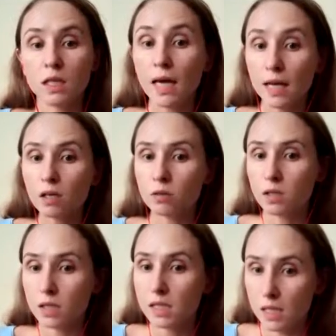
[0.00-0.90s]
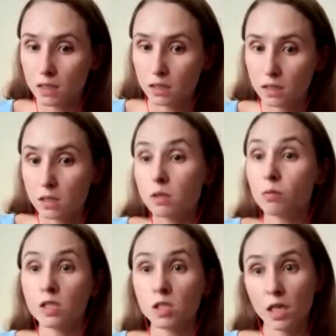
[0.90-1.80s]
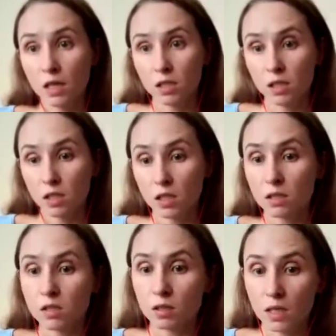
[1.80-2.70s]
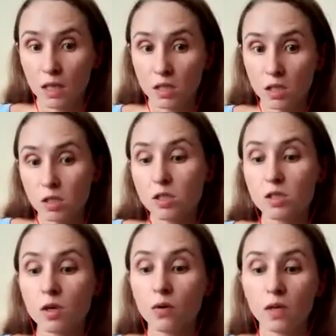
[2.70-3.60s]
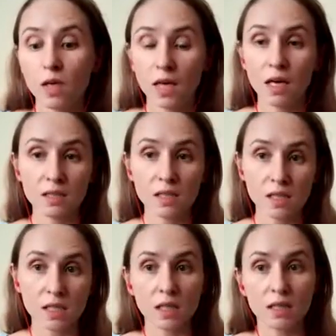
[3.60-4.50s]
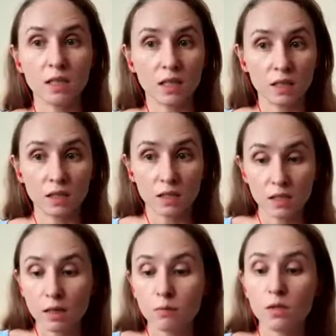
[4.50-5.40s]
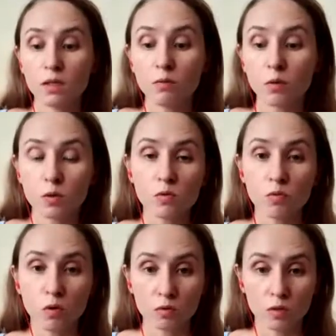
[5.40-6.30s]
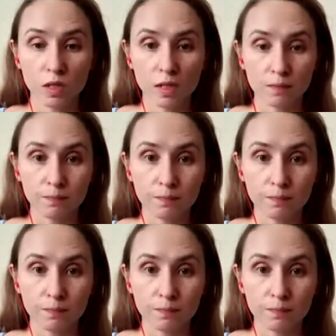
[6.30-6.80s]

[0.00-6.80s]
echo the sentence with changed intonation so they understand that something was wrong there.